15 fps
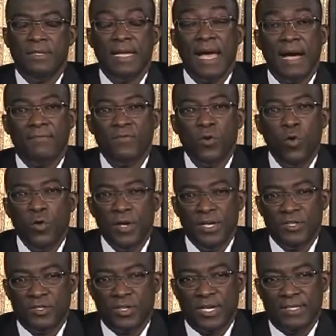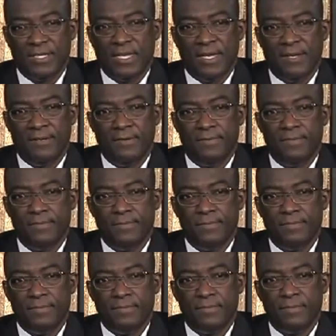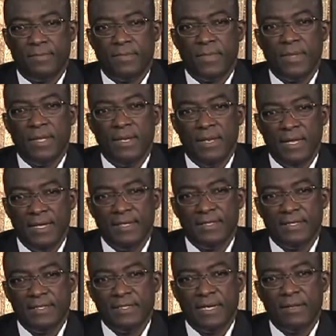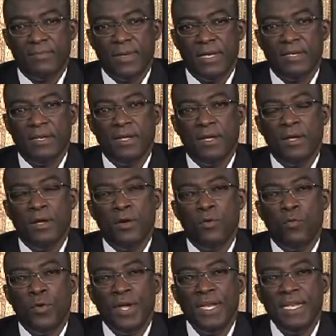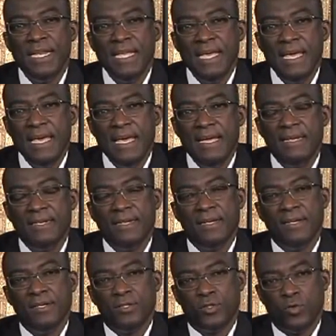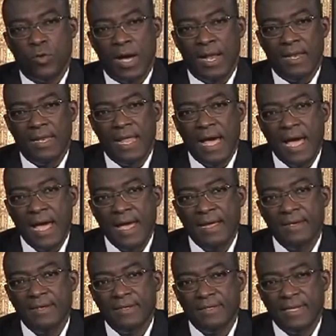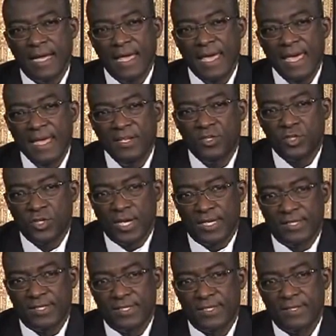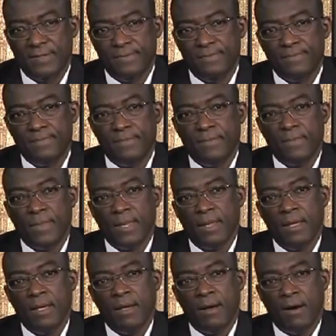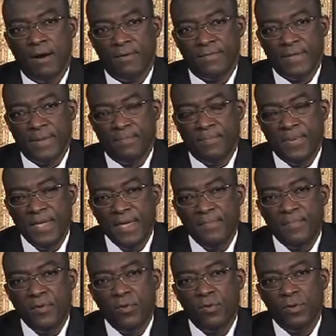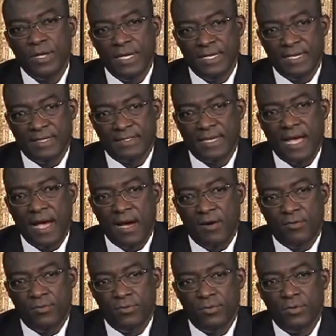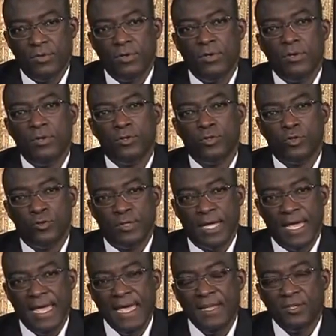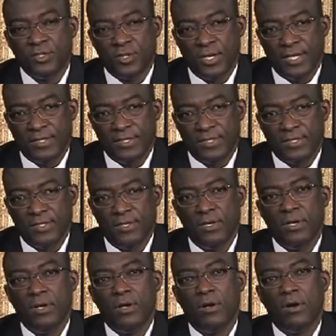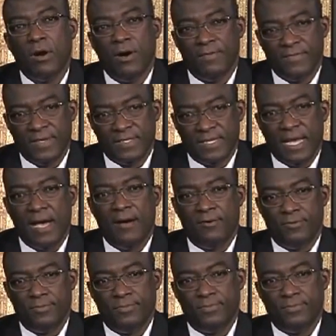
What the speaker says: They have no interest in. Ladies and gentlemen, we need to align the interests of the people in a town to the interests of the town.